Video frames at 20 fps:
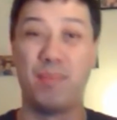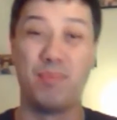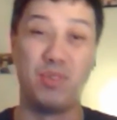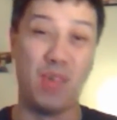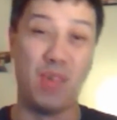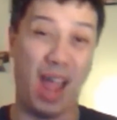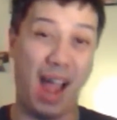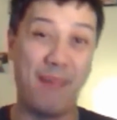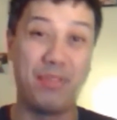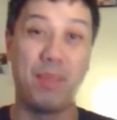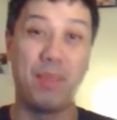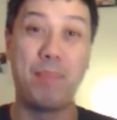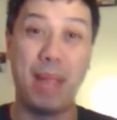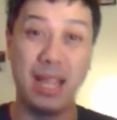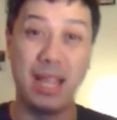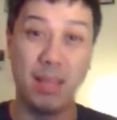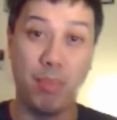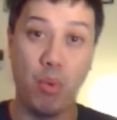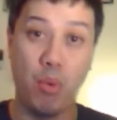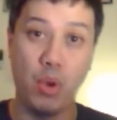You have to
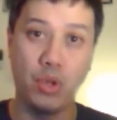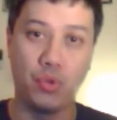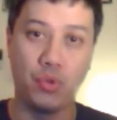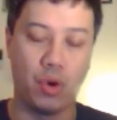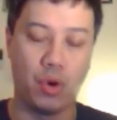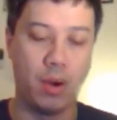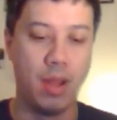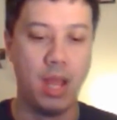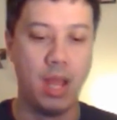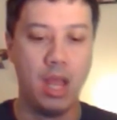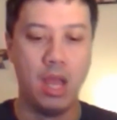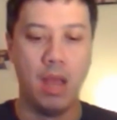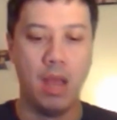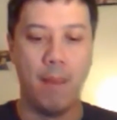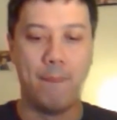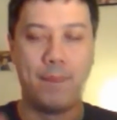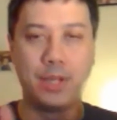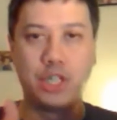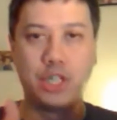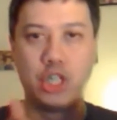pay the points for them,
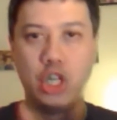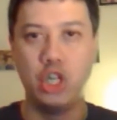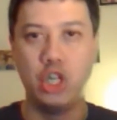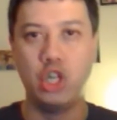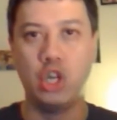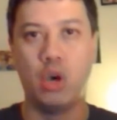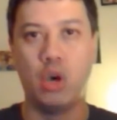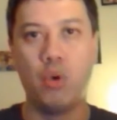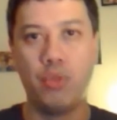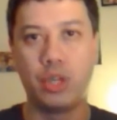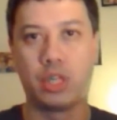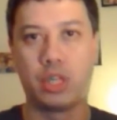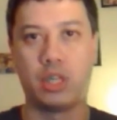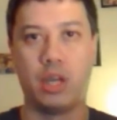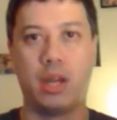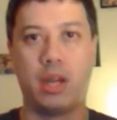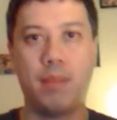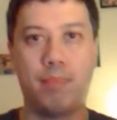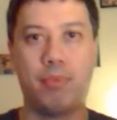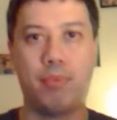but they're
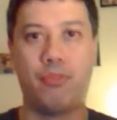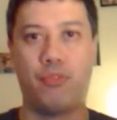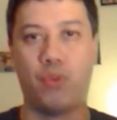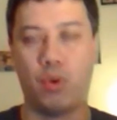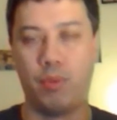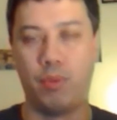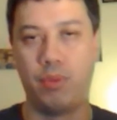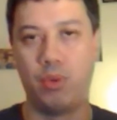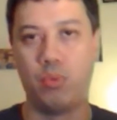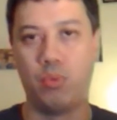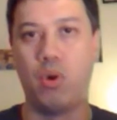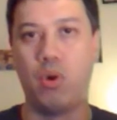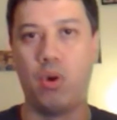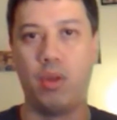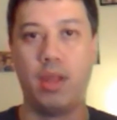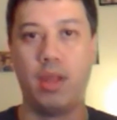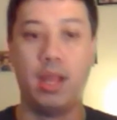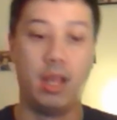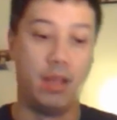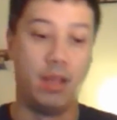going to perform the
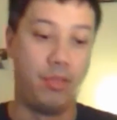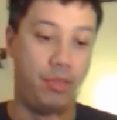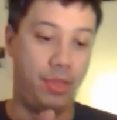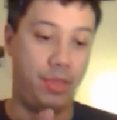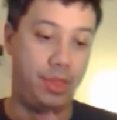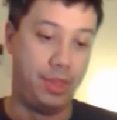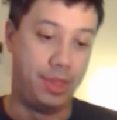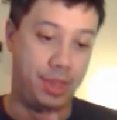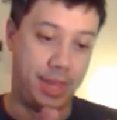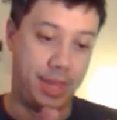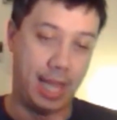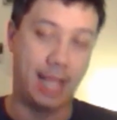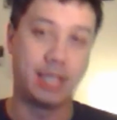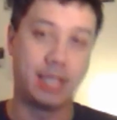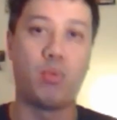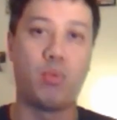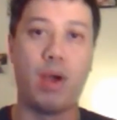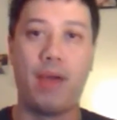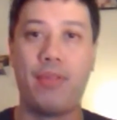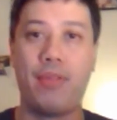role.
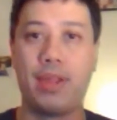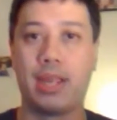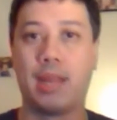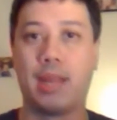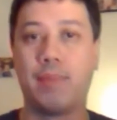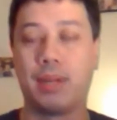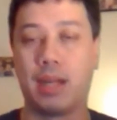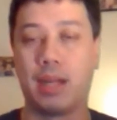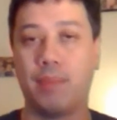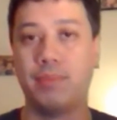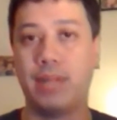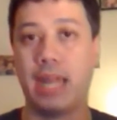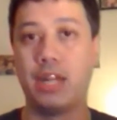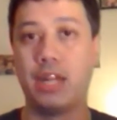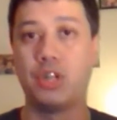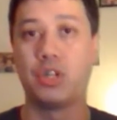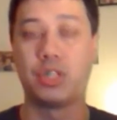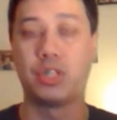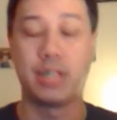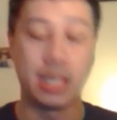That's why they can become
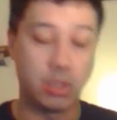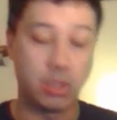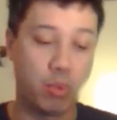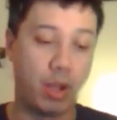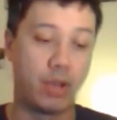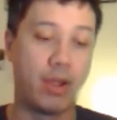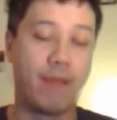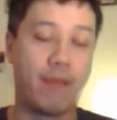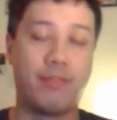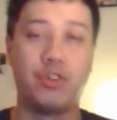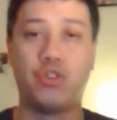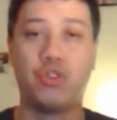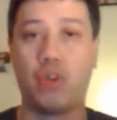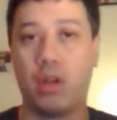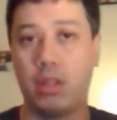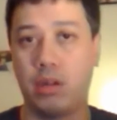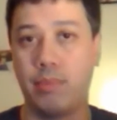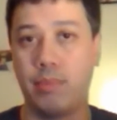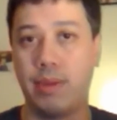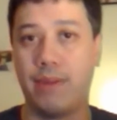dangerous. That's why you have to draw
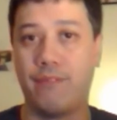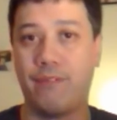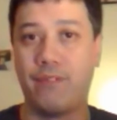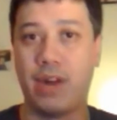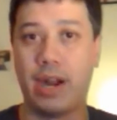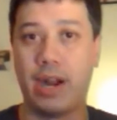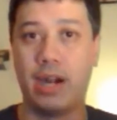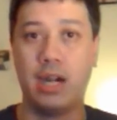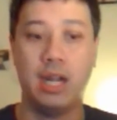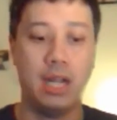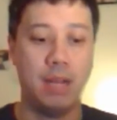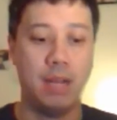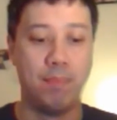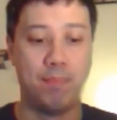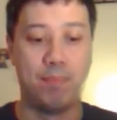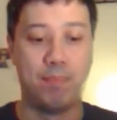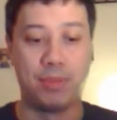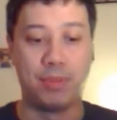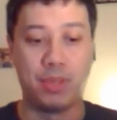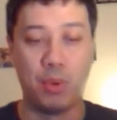a little bit of fire.
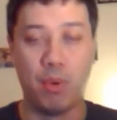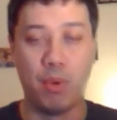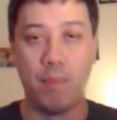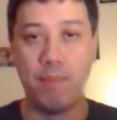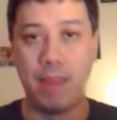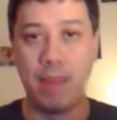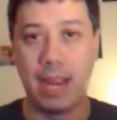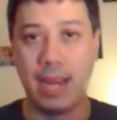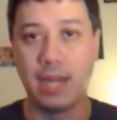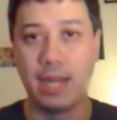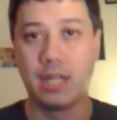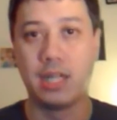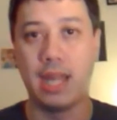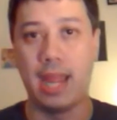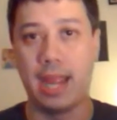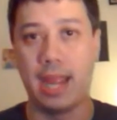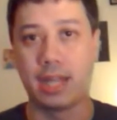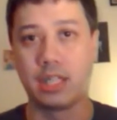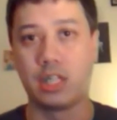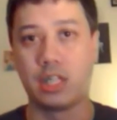But they were made to
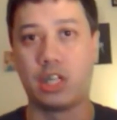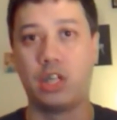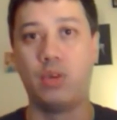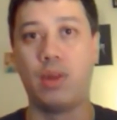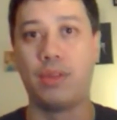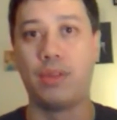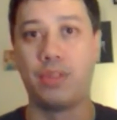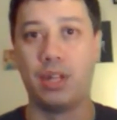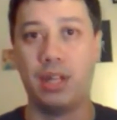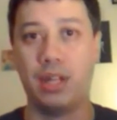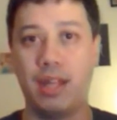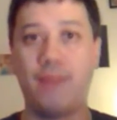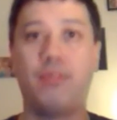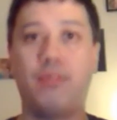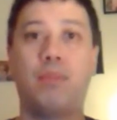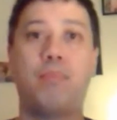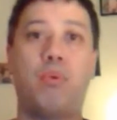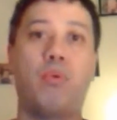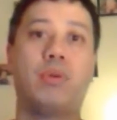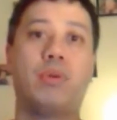execute at the
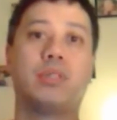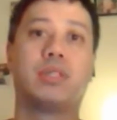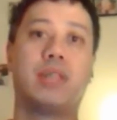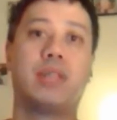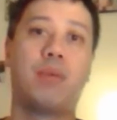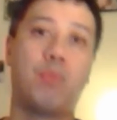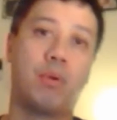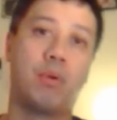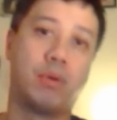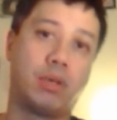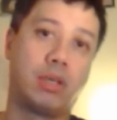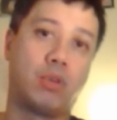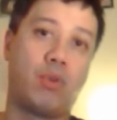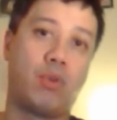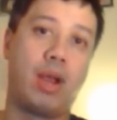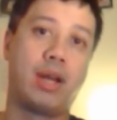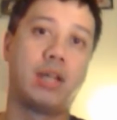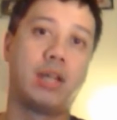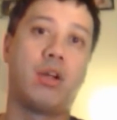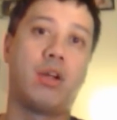level points that were
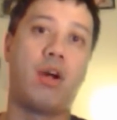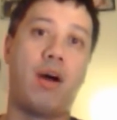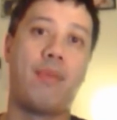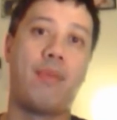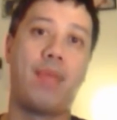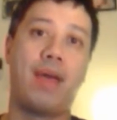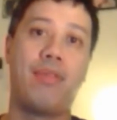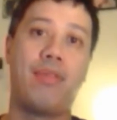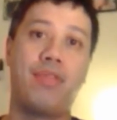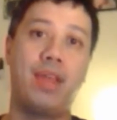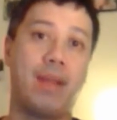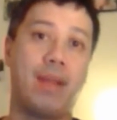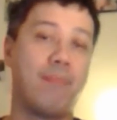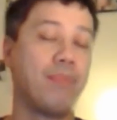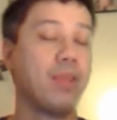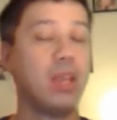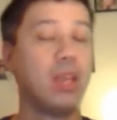granted on that thing.